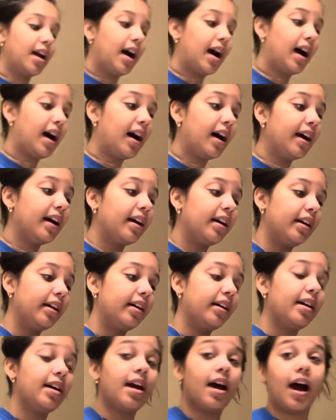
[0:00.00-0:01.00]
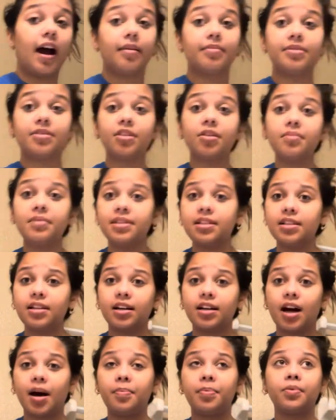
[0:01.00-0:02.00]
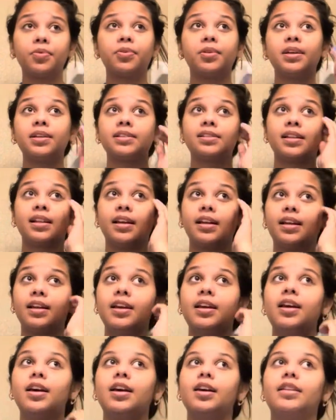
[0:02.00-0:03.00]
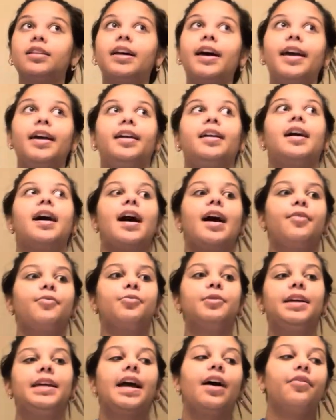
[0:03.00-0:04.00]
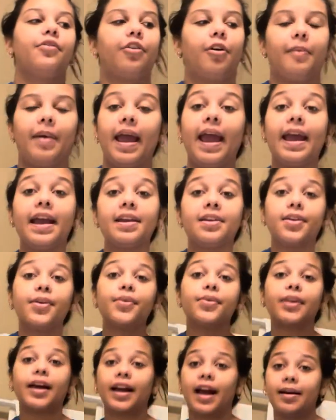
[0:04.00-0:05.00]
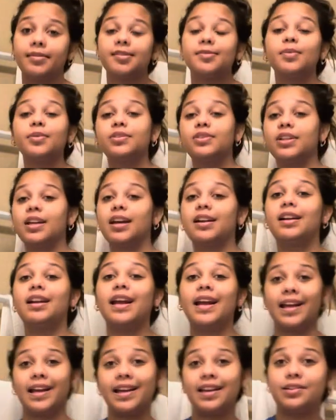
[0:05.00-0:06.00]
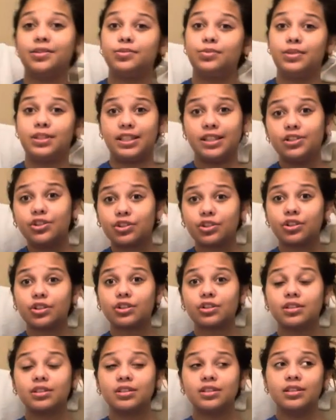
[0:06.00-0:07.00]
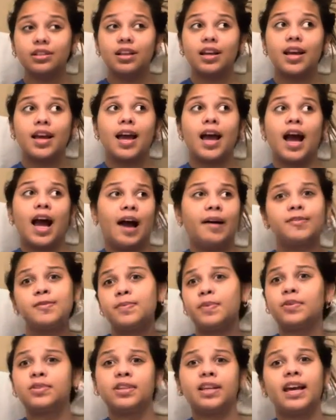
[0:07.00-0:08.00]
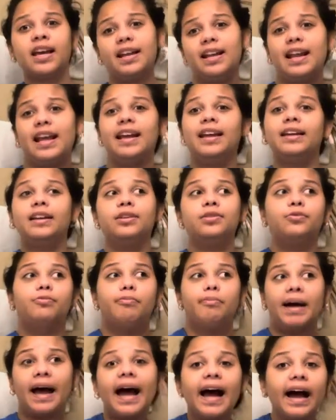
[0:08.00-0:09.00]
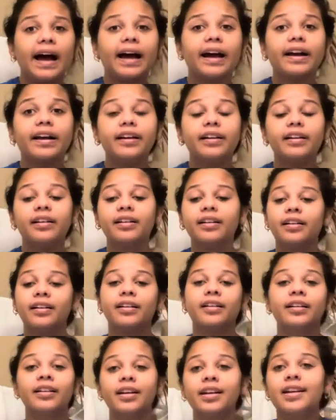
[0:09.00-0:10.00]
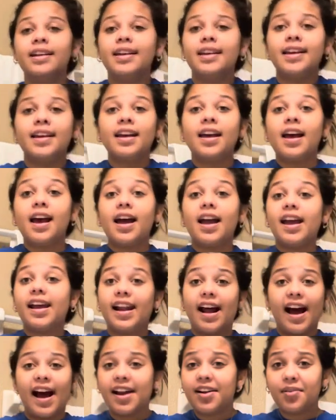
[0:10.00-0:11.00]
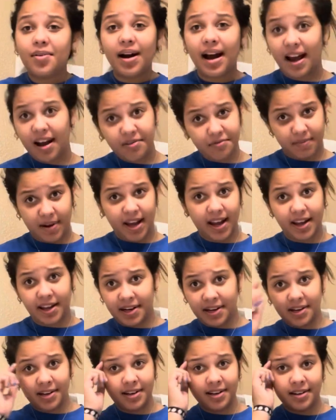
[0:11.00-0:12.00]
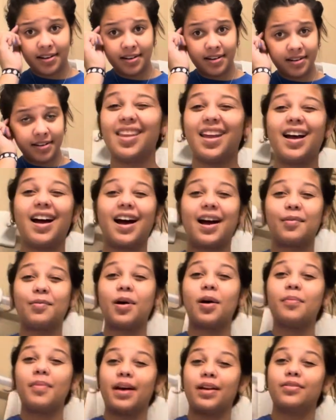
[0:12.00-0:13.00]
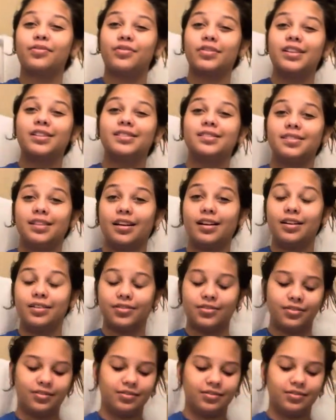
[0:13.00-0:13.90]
I'm still missing a couple things that like we get from AAU. Like I'm supposed to get an AAU t-shirt. I'm supposed to get an AAU bag, and I don't have mine. I want my free stuff.